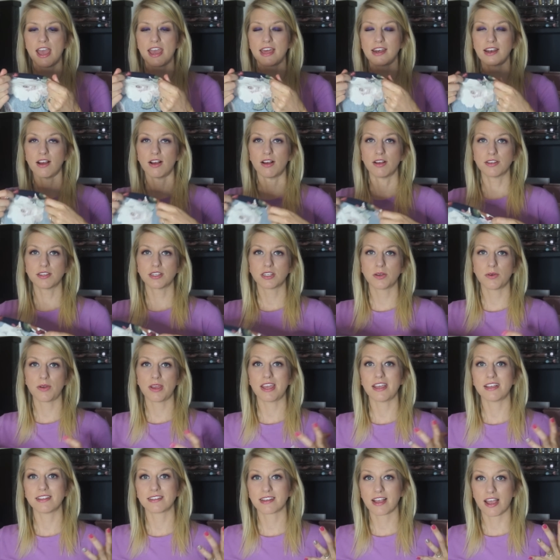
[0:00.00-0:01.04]
and it also
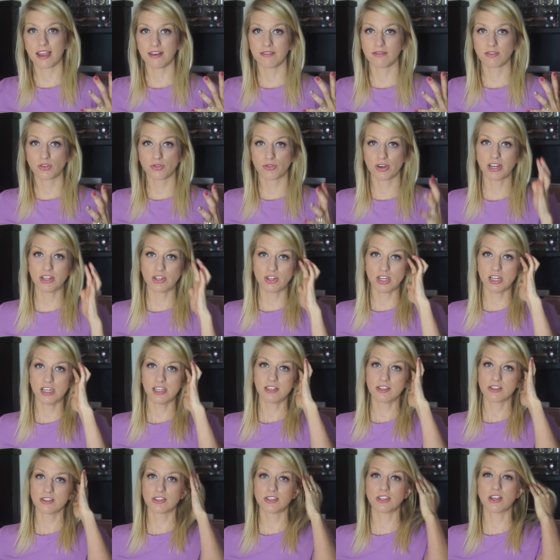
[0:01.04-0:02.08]
is kind of stretchy
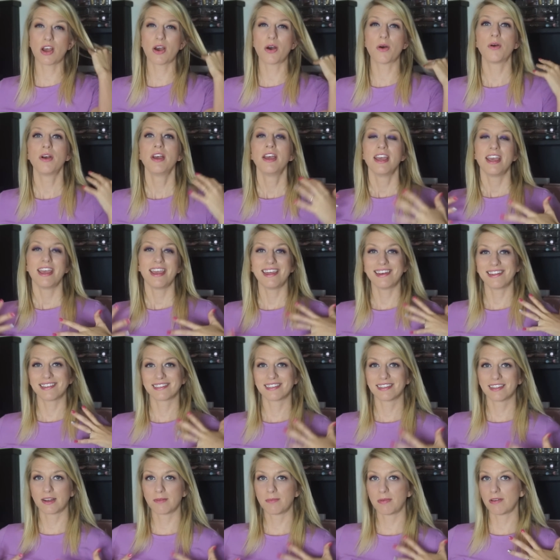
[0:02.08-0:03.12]
so it is
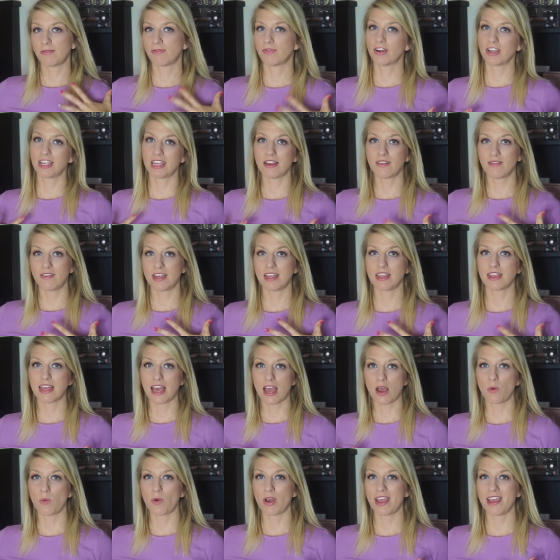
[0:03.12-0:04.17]
a little bit forgiving
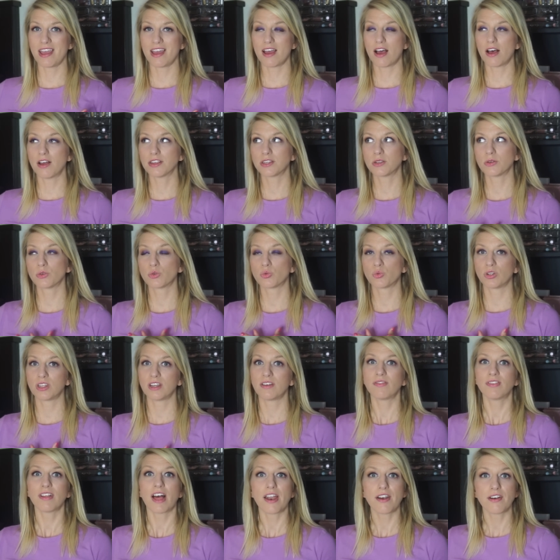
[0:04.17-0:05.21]
that way. Also is really
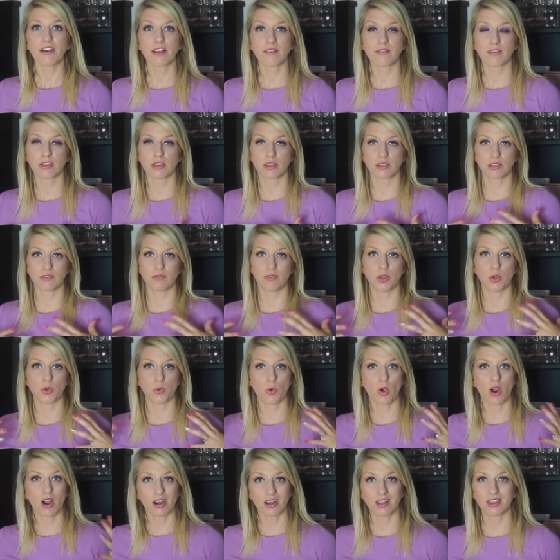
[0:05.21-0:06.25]
flattering for those of you
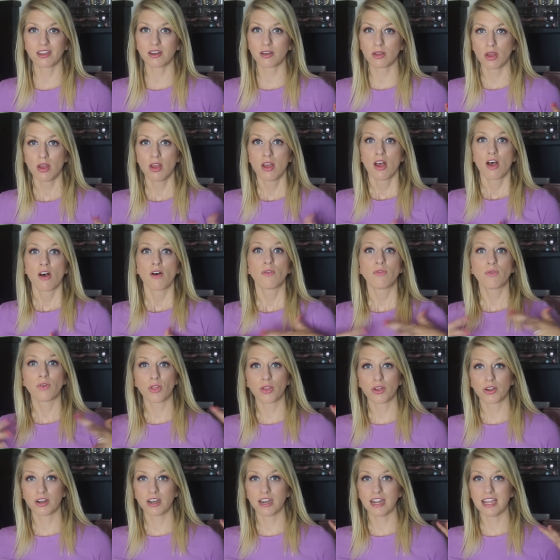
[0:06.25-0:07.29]
who are a little
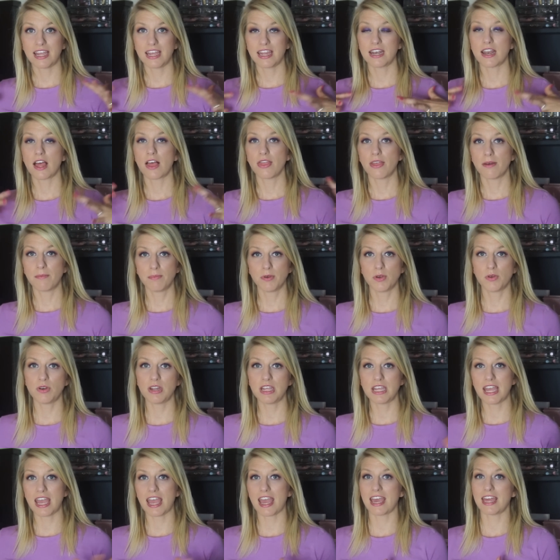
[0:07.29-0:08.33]
fuller in the
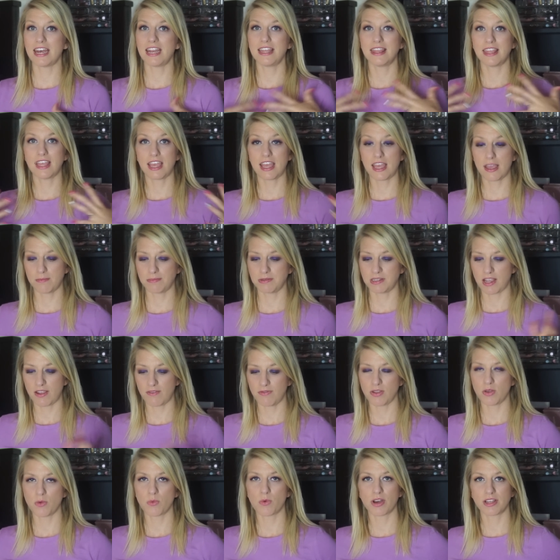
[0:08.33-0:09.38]
booty and in the hips
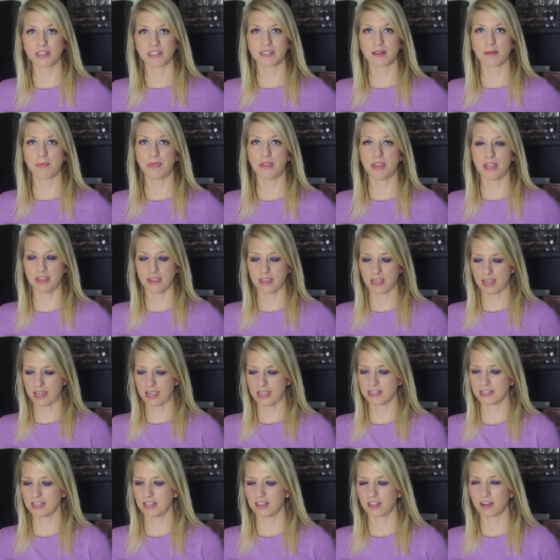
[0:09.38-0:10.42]
if you want something that
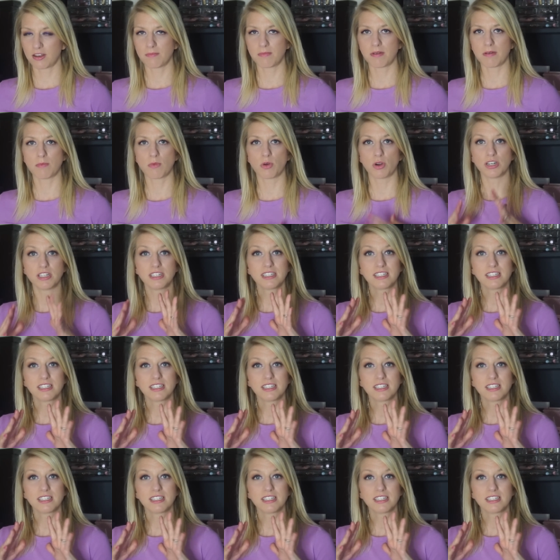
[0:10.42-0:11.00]
is a little bit more